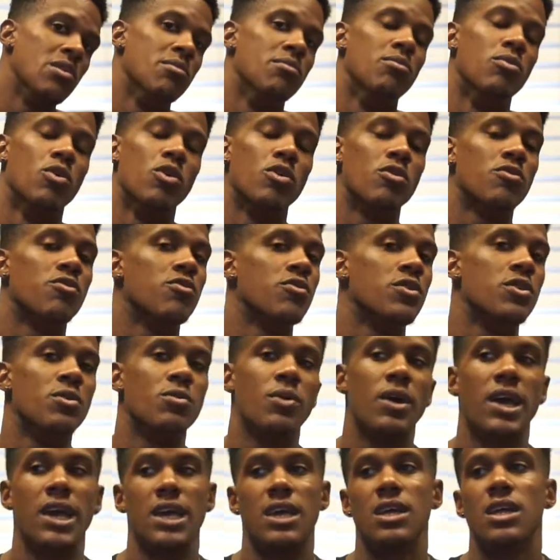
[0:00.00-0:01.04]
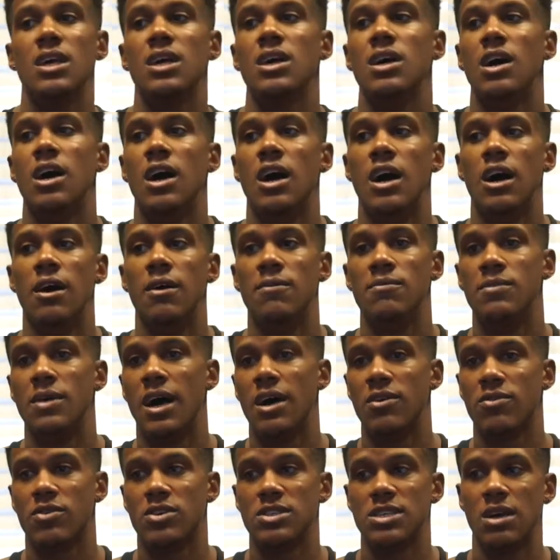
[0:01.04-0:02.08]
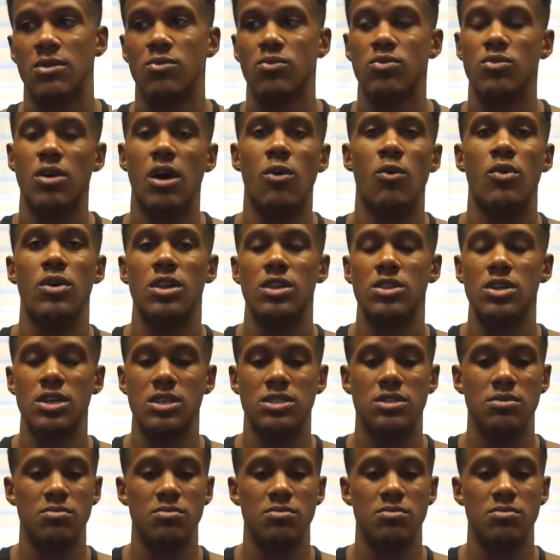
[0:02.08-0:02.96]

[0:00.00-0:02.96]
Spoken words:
more free weight, because I want to look